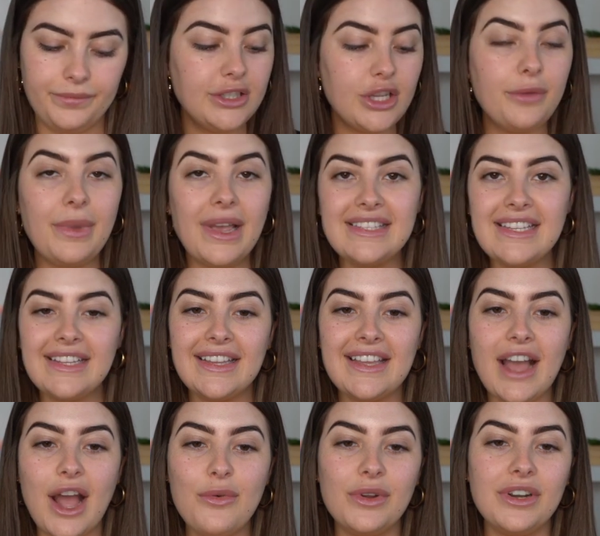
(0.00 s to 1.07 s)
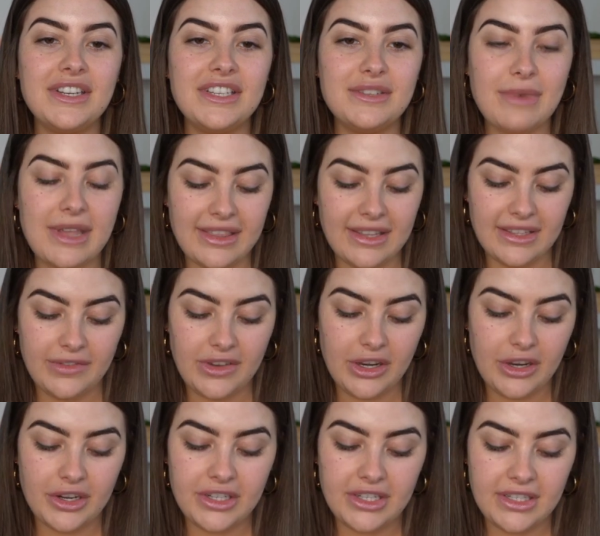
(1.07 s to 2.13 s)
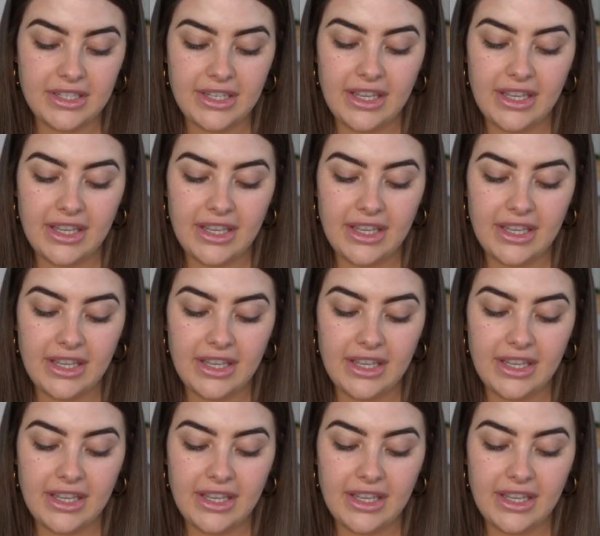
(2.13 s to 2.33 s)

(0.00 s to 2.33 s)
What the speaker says: So basically I wanted to make this video just